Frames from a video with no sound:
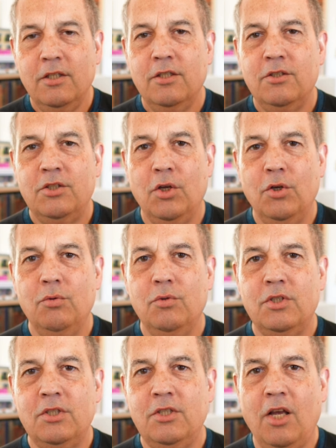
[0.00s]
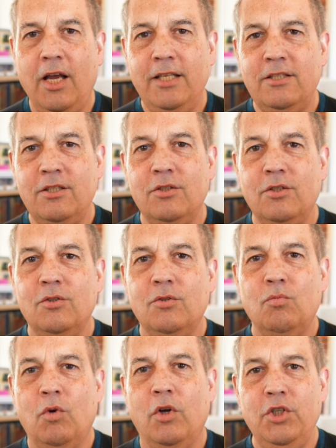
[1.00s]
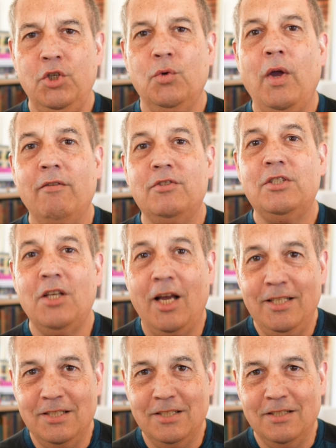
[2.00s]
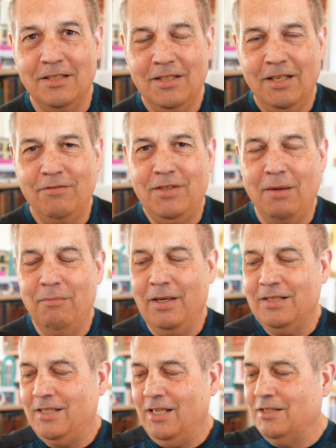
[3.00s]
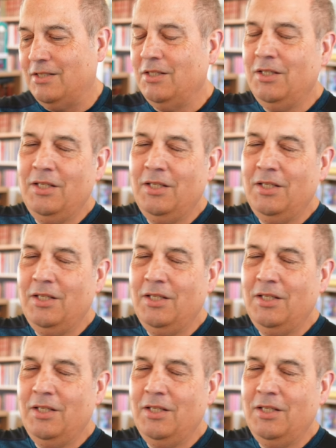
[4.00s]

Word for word: So cite what you have cited, if that makes sense.